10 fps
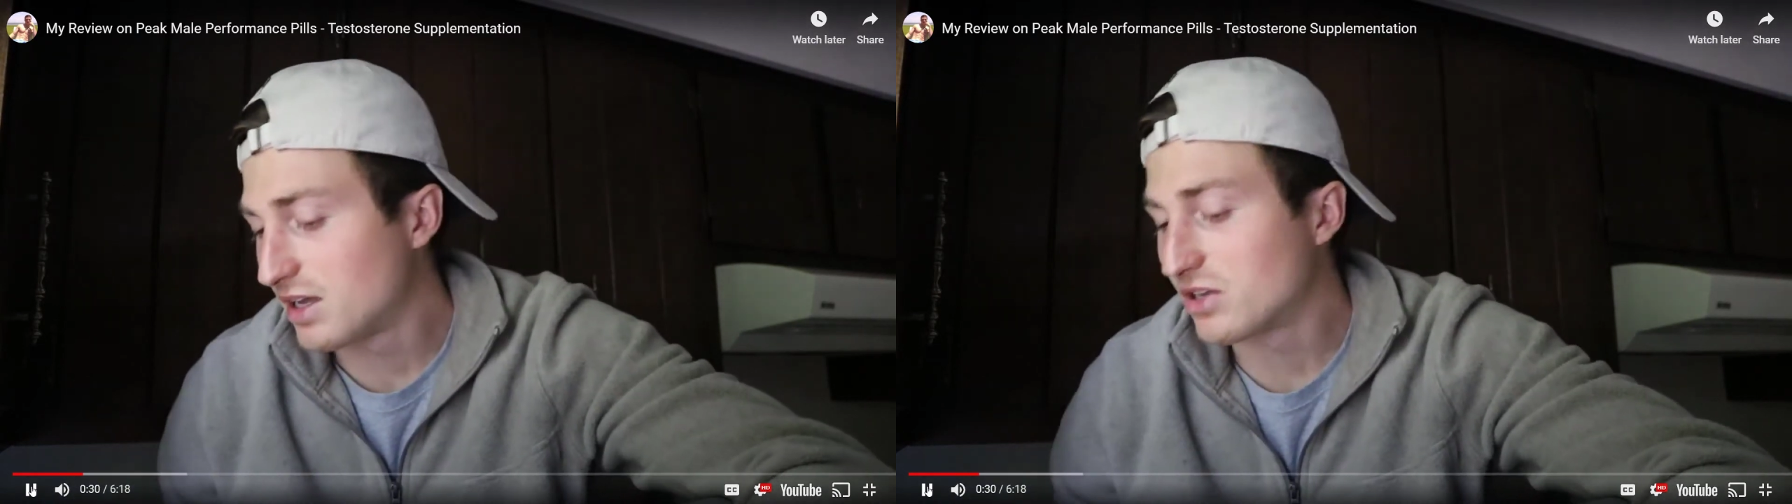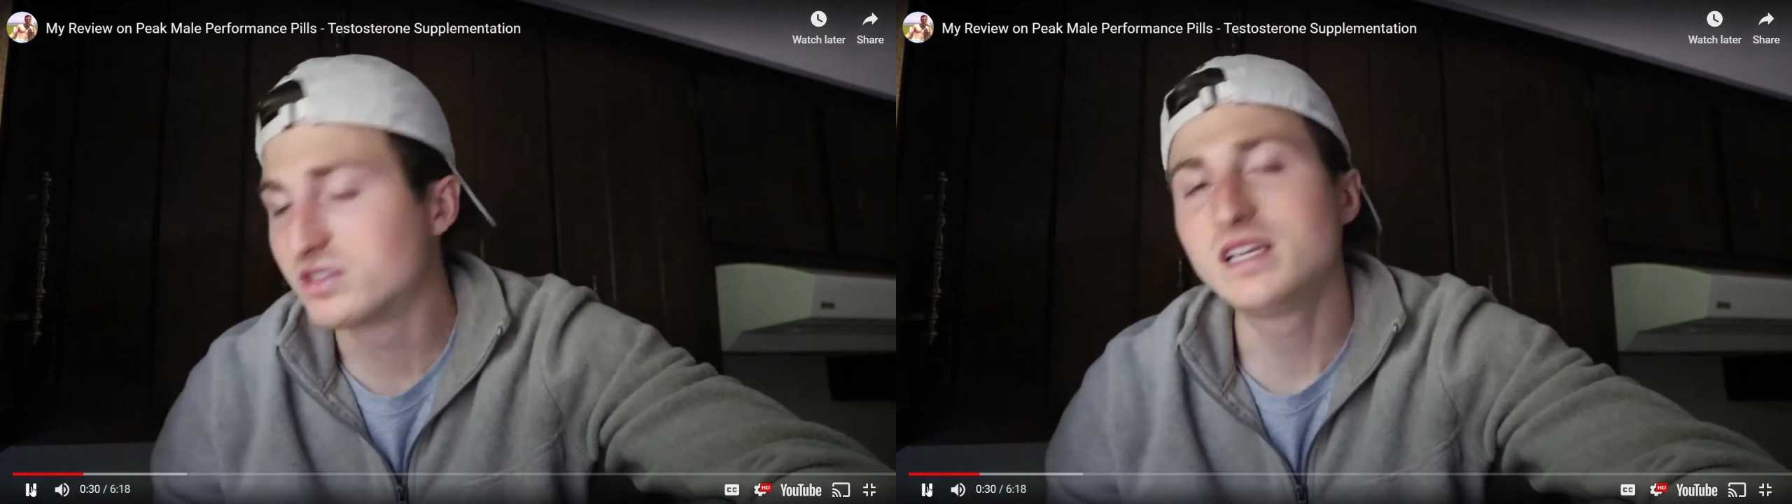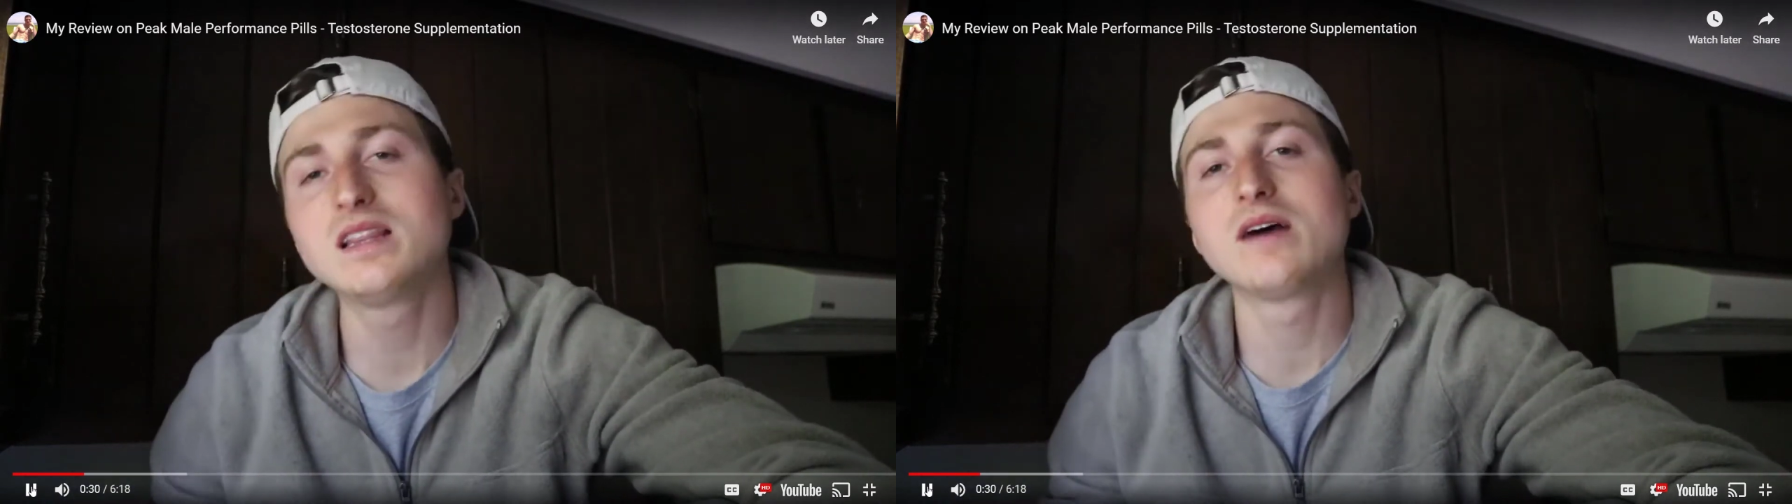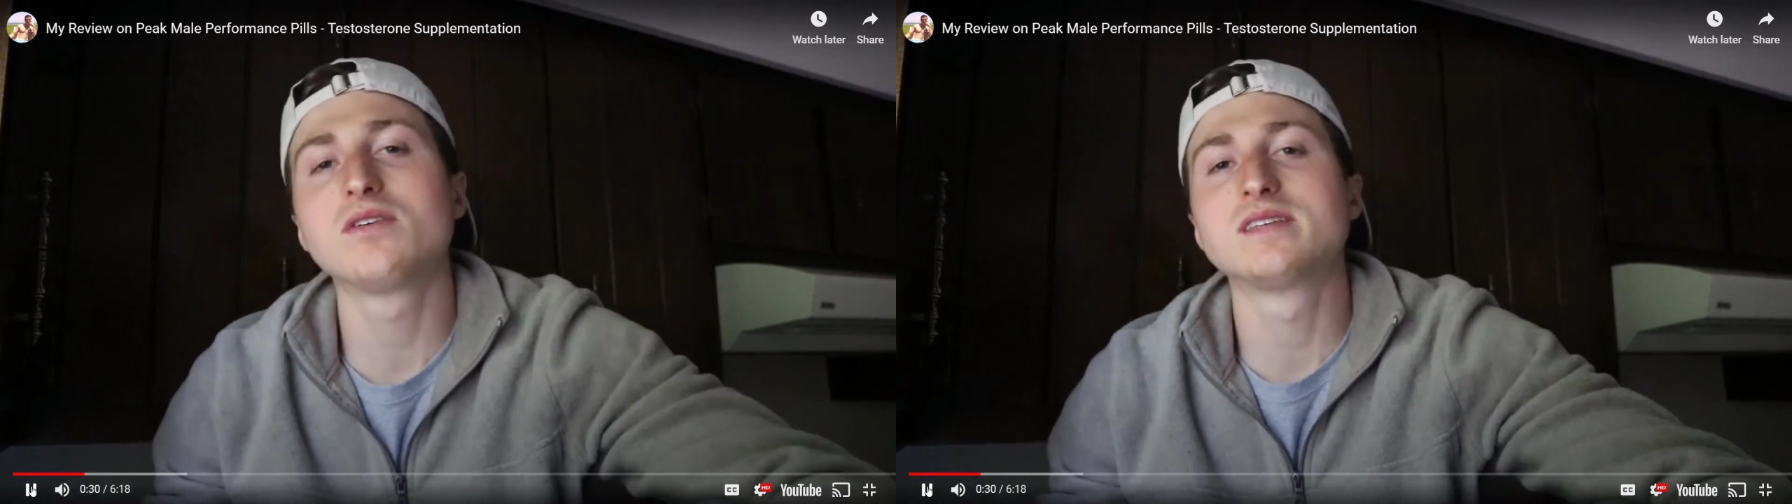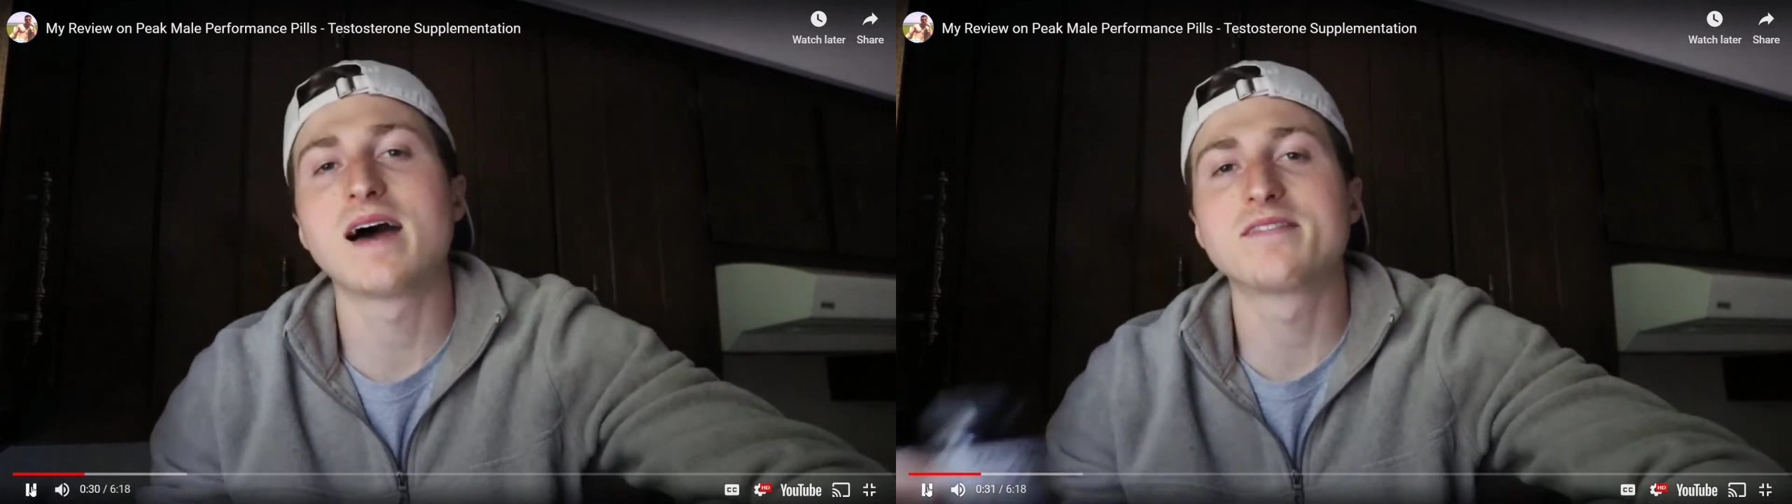Your T
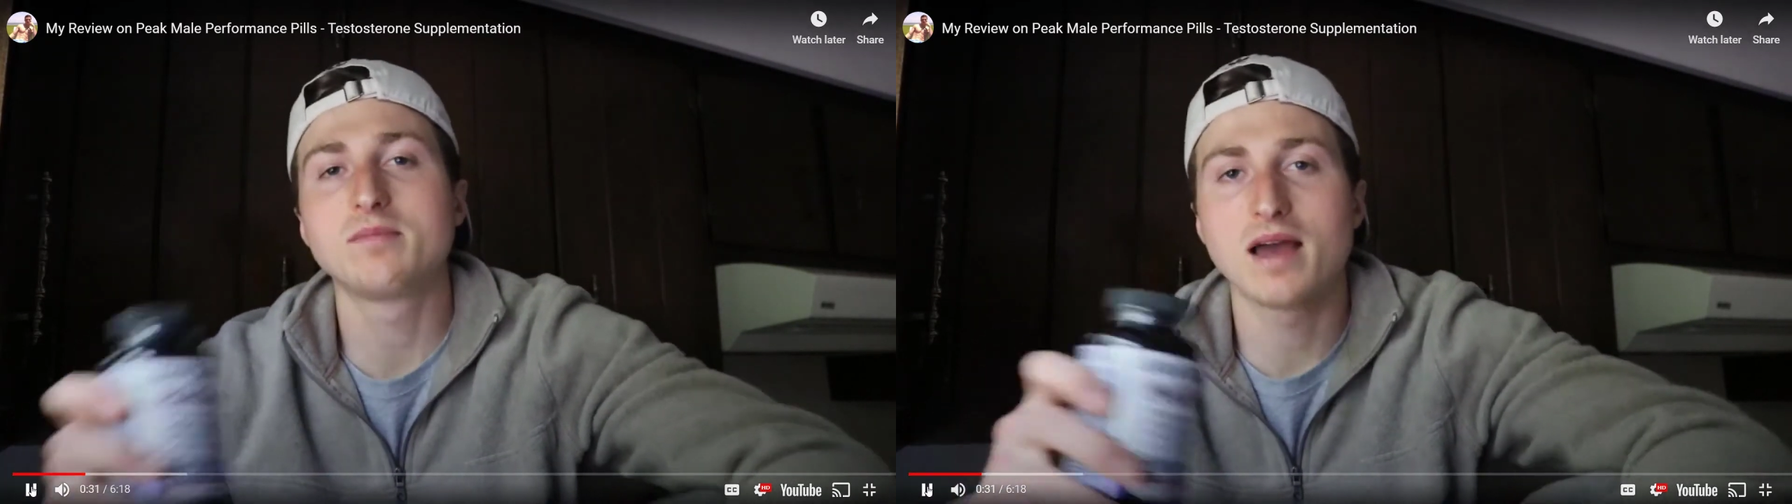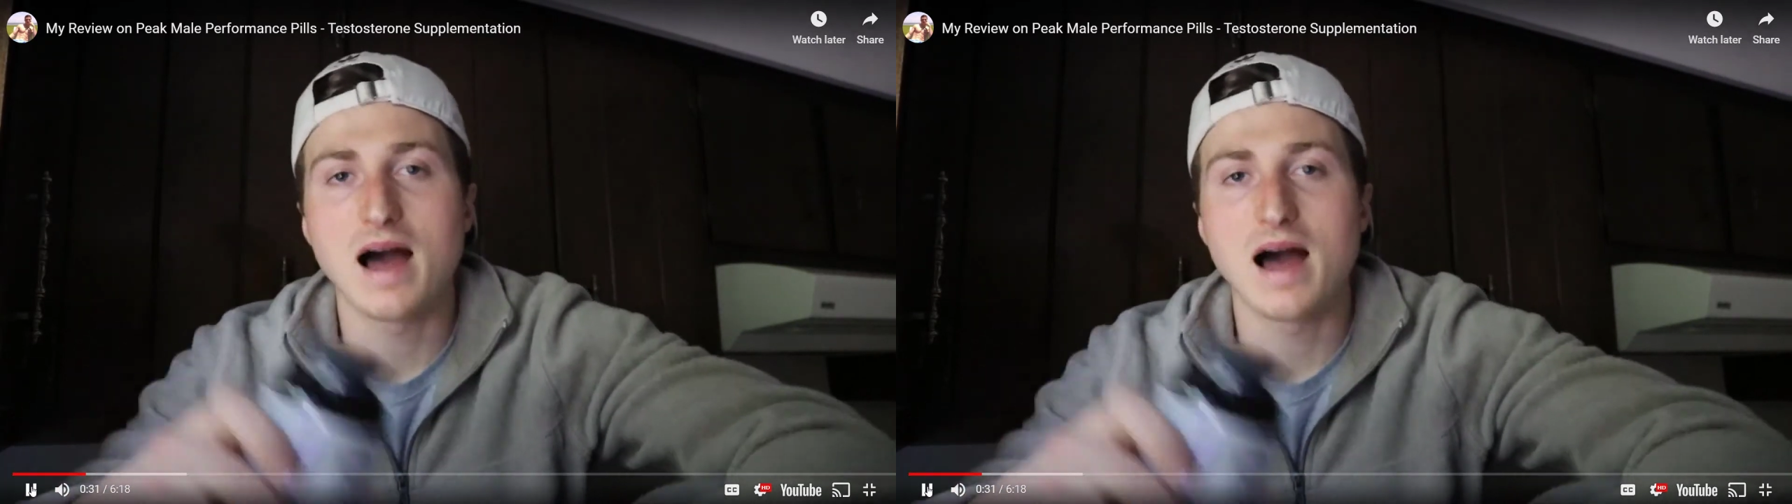levels have to be